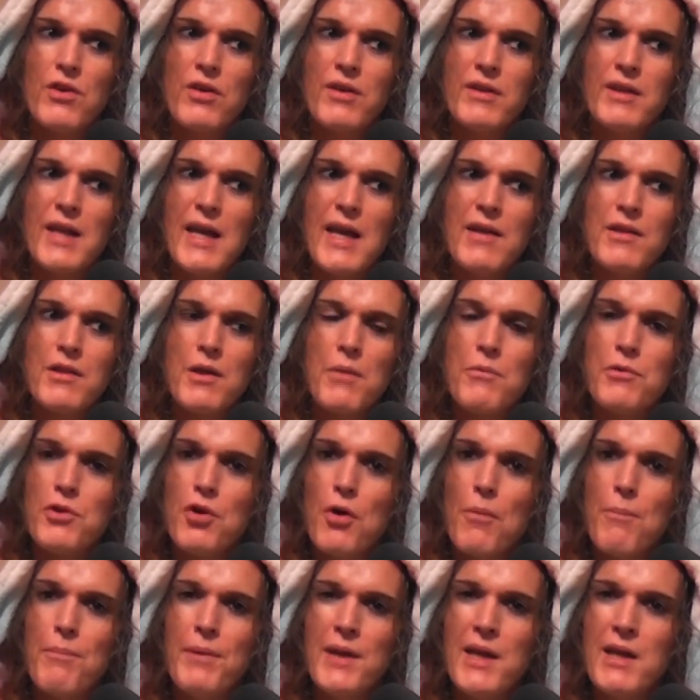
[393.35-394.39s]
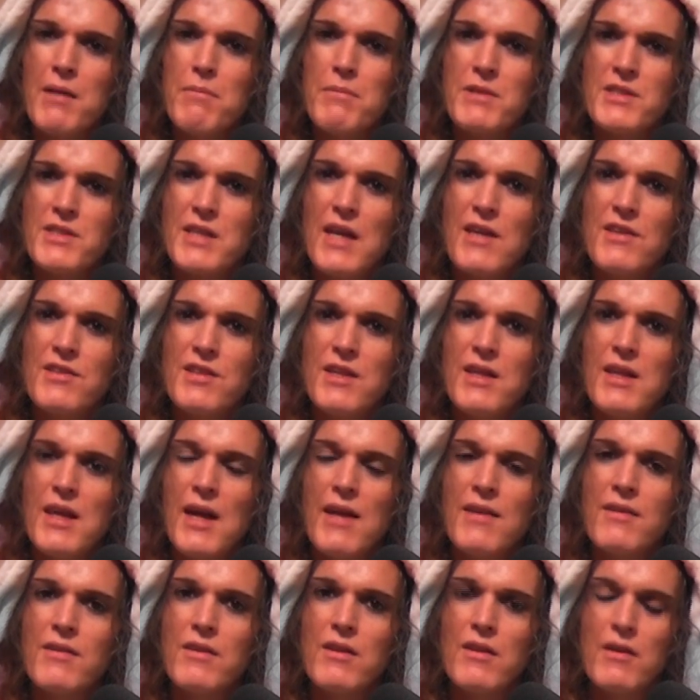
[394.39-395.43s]
they end up not being mistakes in the
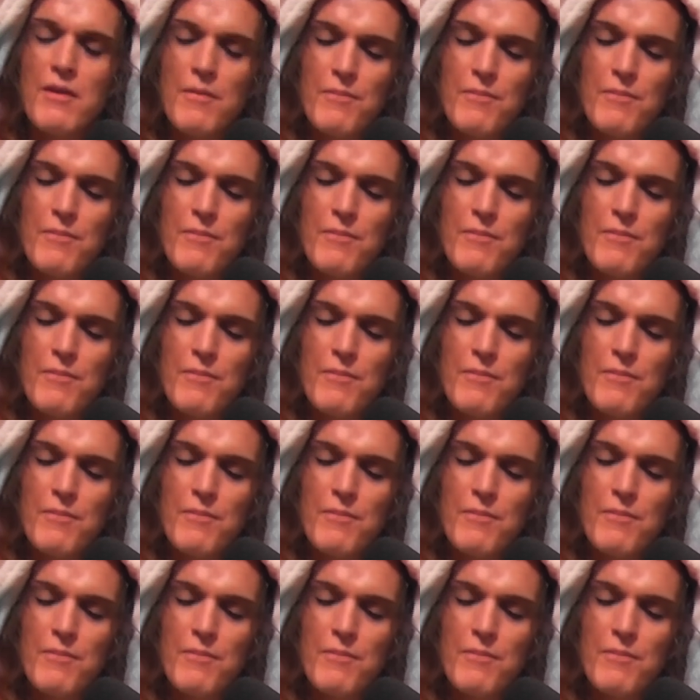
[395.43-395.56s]
end.